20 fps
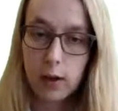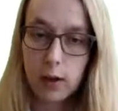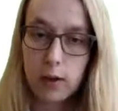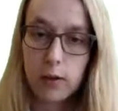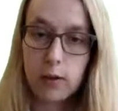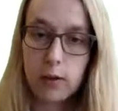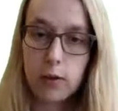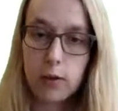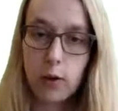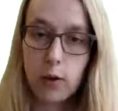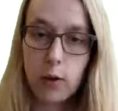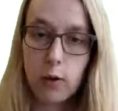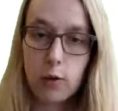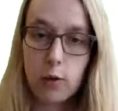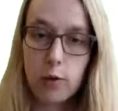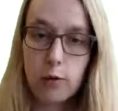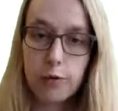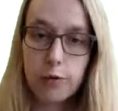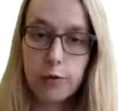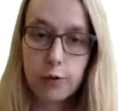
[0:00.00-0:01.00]

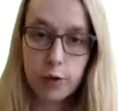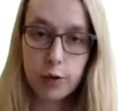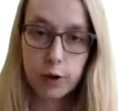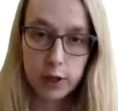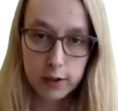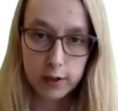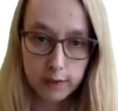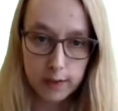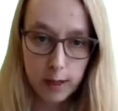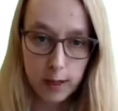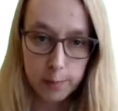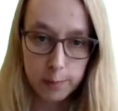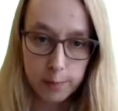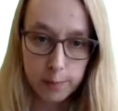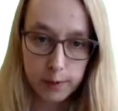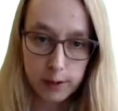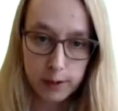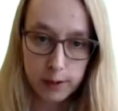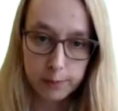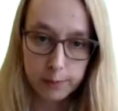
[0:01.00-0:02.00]
So, for
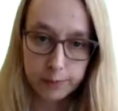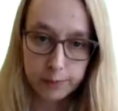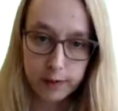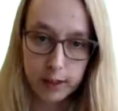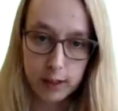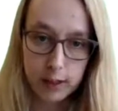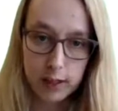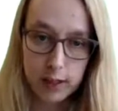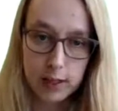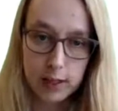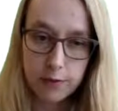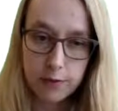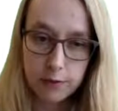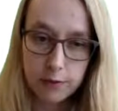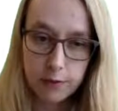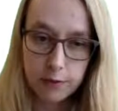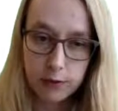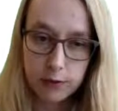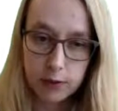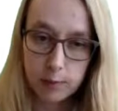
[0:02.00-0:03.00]
example,
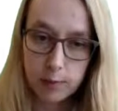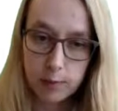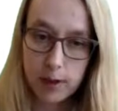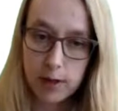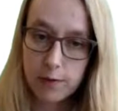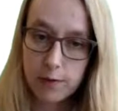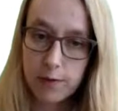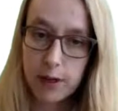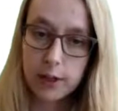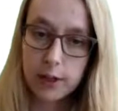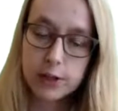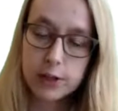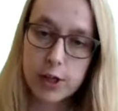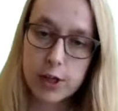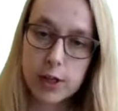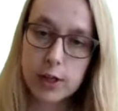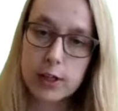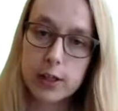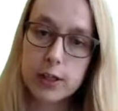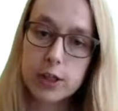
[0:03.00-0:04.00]
if the
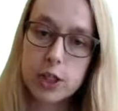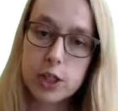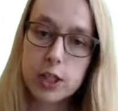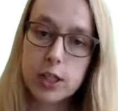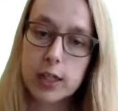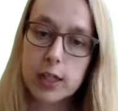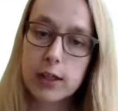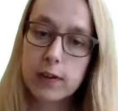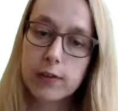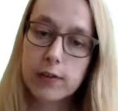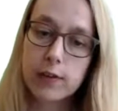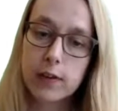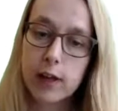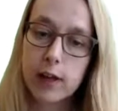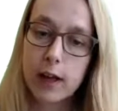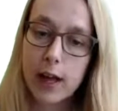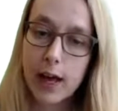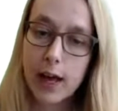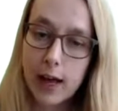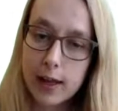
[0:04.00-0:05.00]
manufacturer achieves a
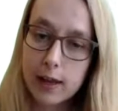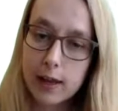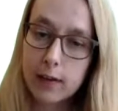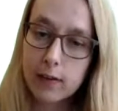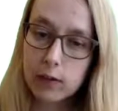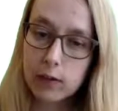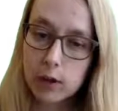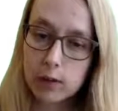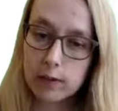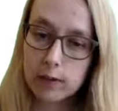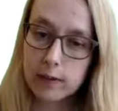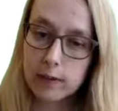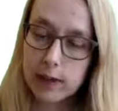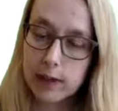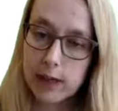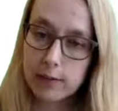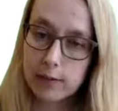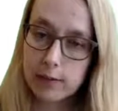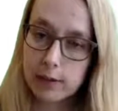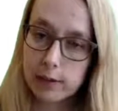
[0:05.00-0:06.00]
higher service
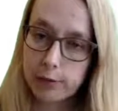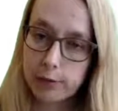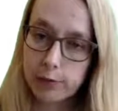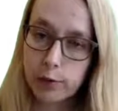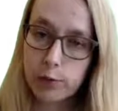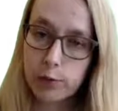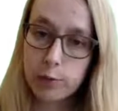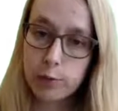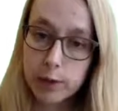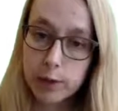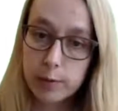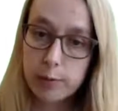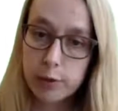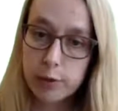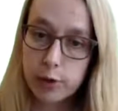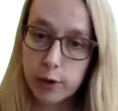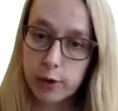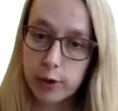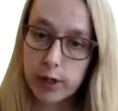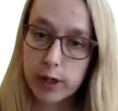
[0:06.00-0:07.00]
level for one
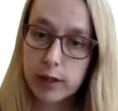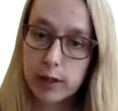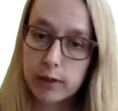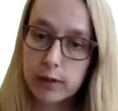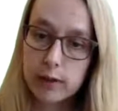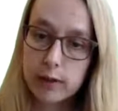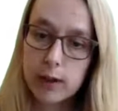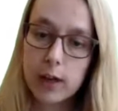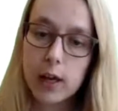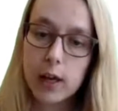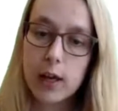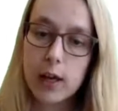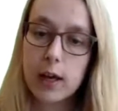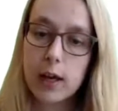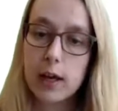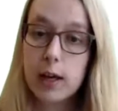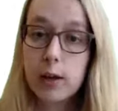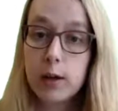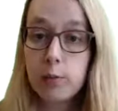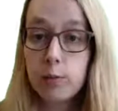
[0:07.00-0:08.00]
product,
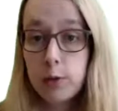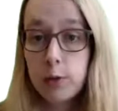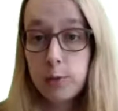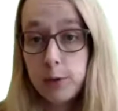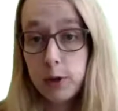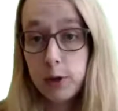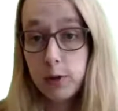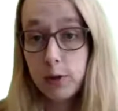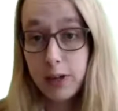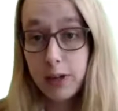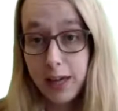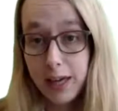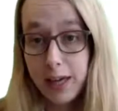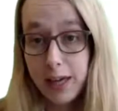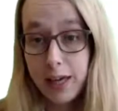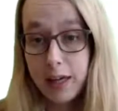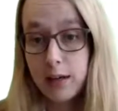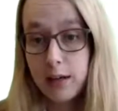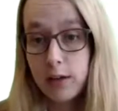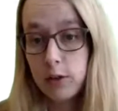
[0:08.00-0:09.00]
it would be
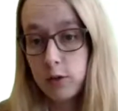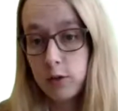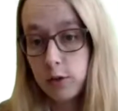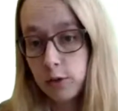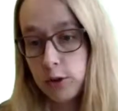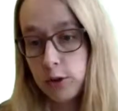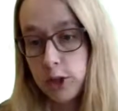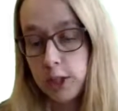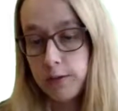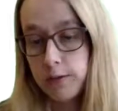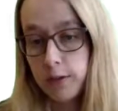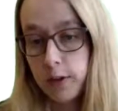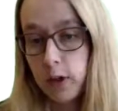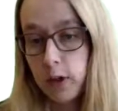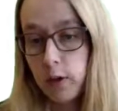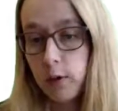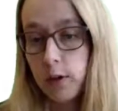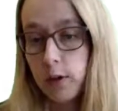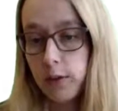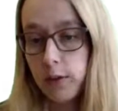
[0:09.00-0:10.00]
okay to achieve a
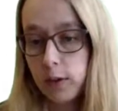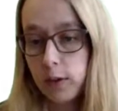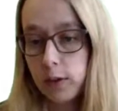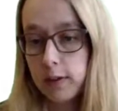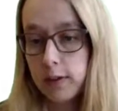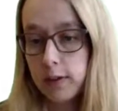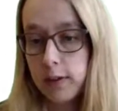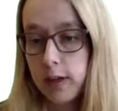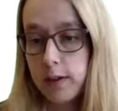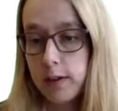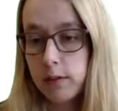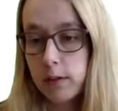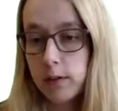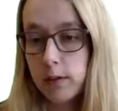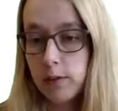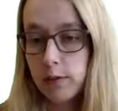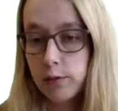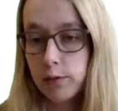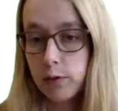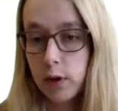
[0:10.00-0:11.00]
lower service
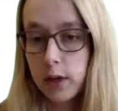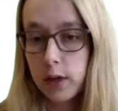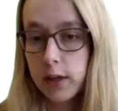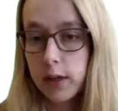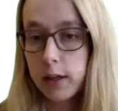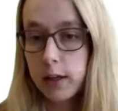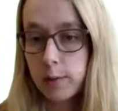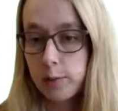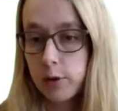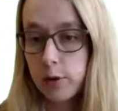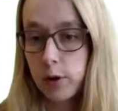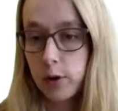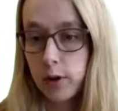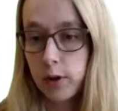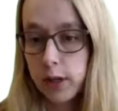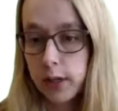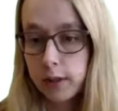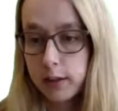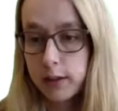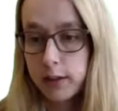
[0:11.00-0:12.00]
level for another
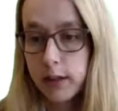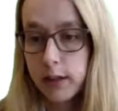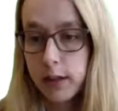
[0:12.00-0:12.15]
product,